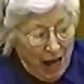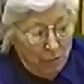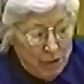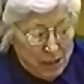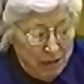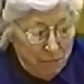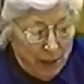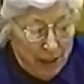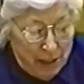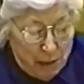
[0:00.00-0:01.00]
I received
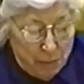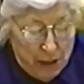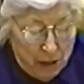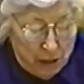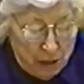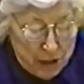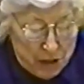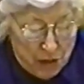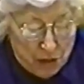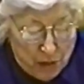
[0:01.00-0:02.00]
my LLB on
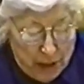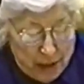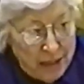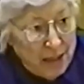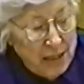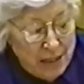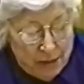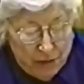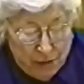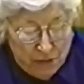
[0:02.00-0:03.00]
August the 30th,
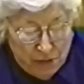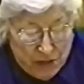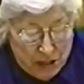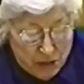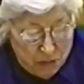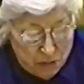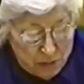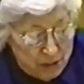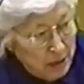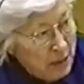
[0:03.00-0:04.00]
1952.